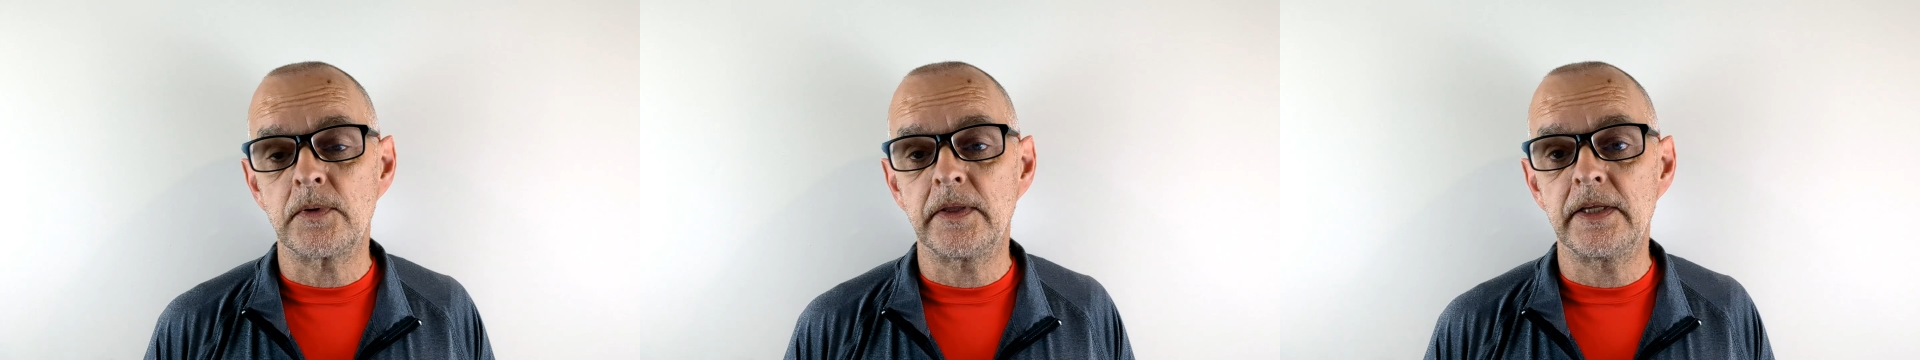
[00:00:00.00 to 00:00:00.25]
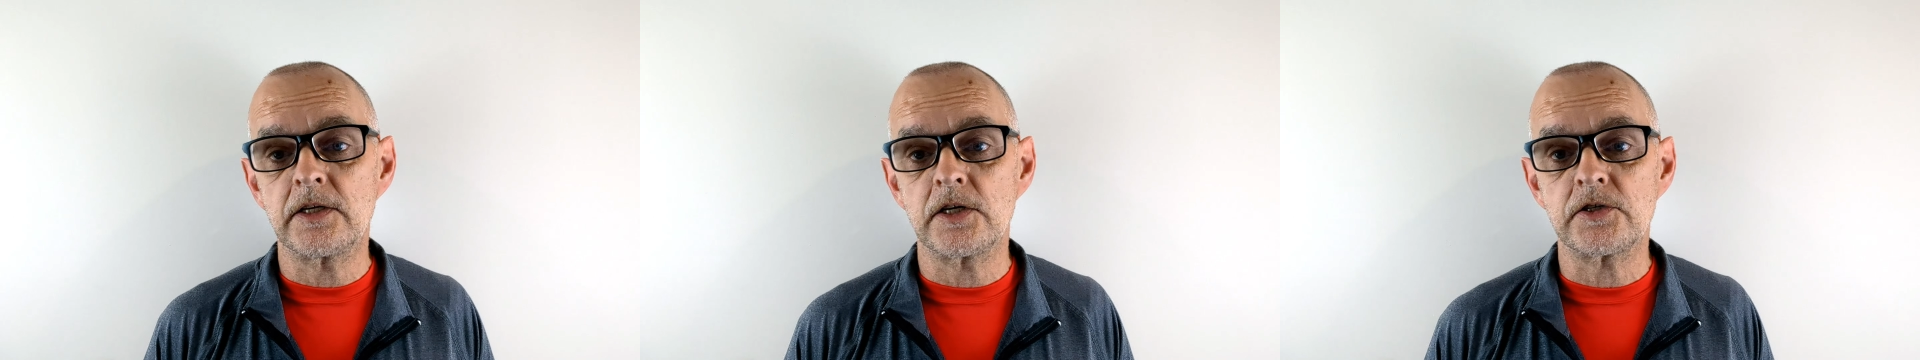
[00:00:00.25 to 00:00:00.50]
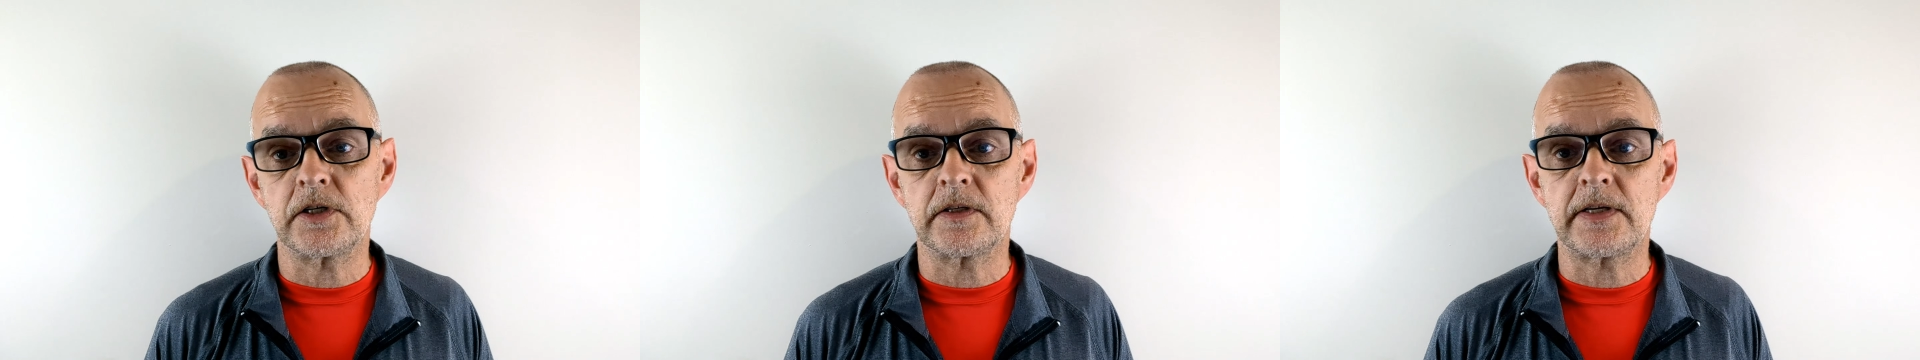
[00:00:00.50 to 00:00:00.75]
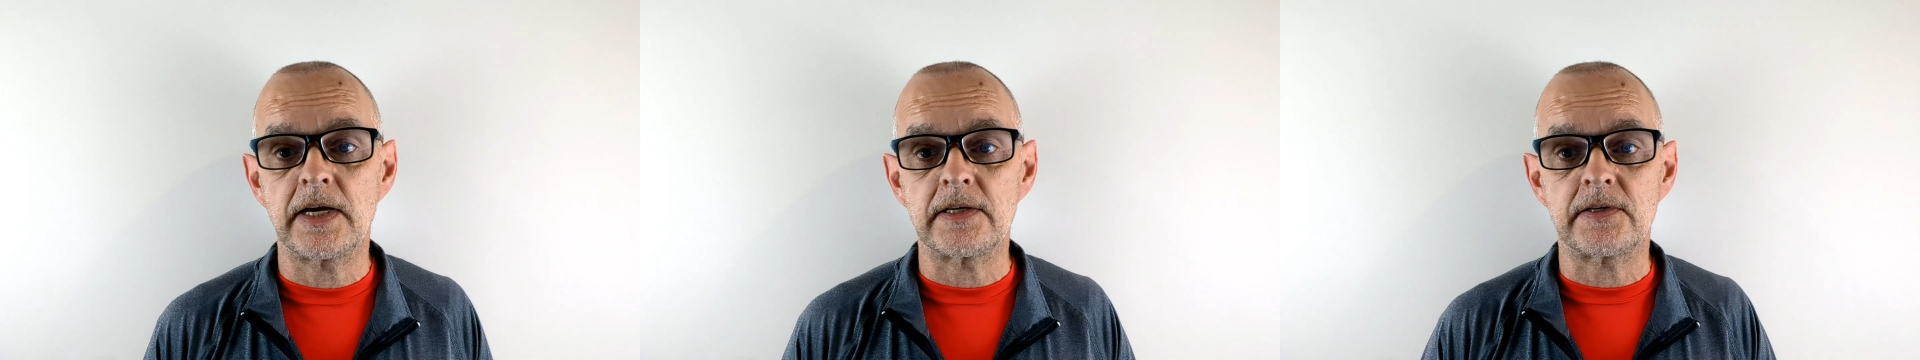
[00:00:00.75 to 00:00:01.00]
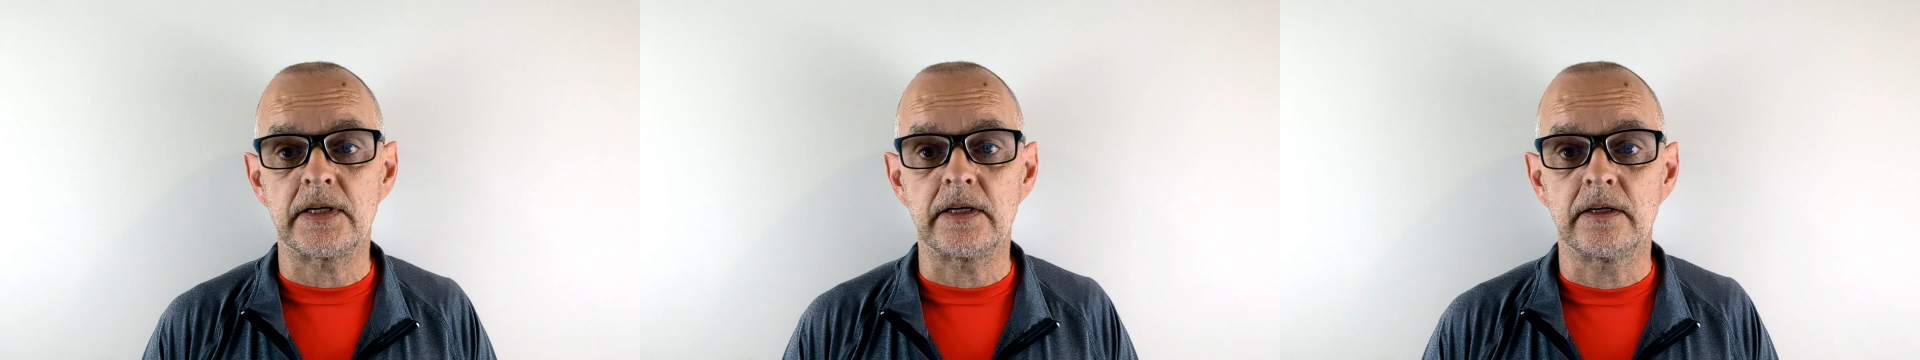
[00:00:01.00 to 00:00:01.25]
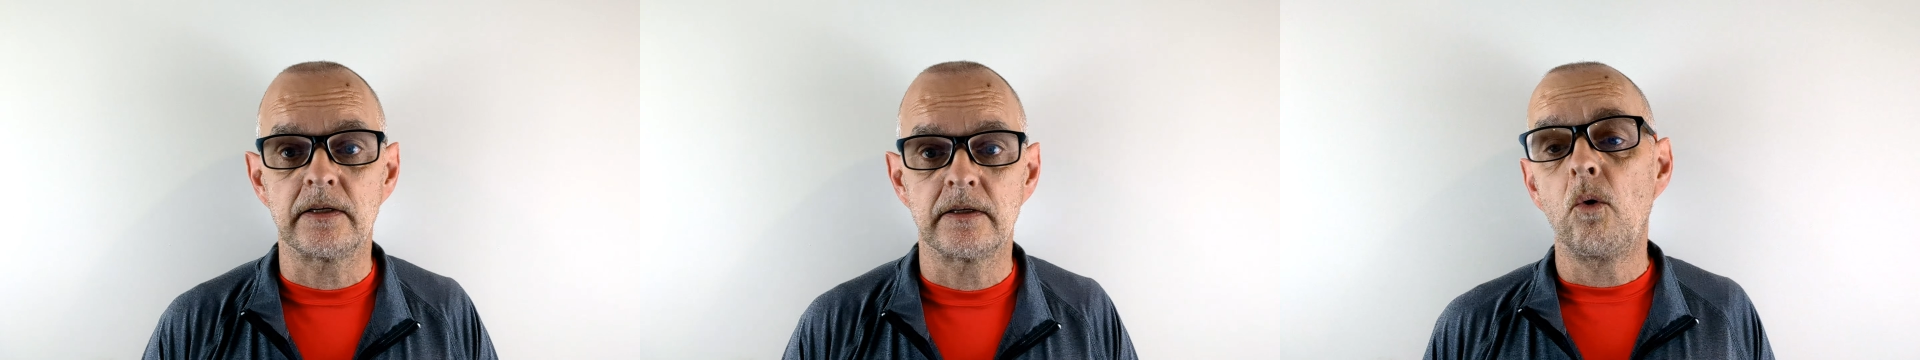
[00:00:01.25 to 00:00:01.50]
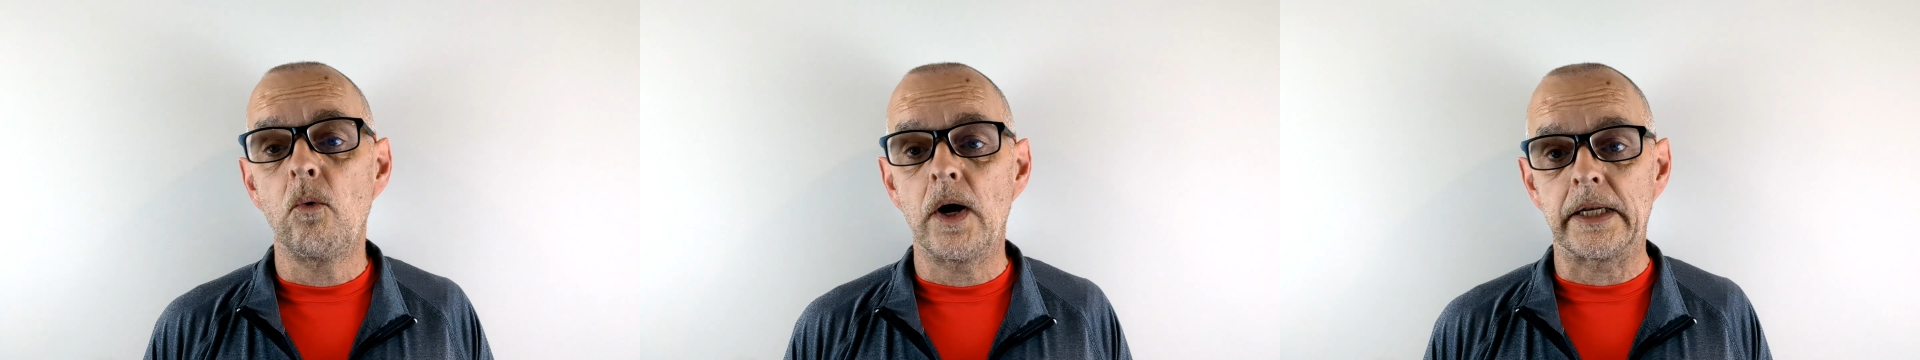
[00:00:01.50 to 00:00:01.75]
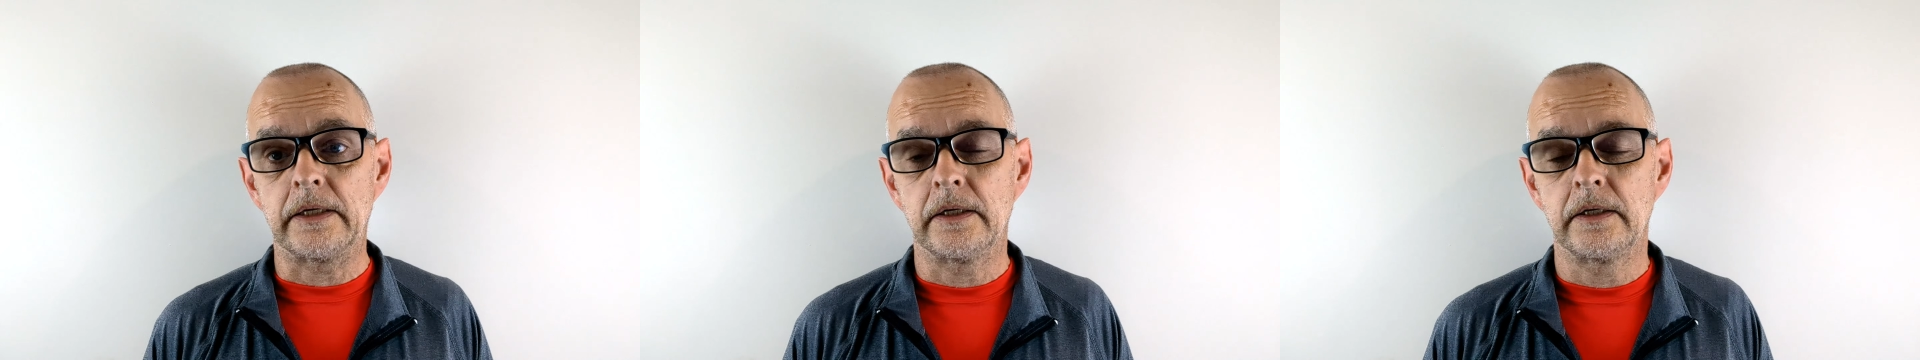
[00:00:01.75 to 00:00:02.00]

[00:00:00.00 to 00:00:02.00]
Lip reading: with the additional testing. 1.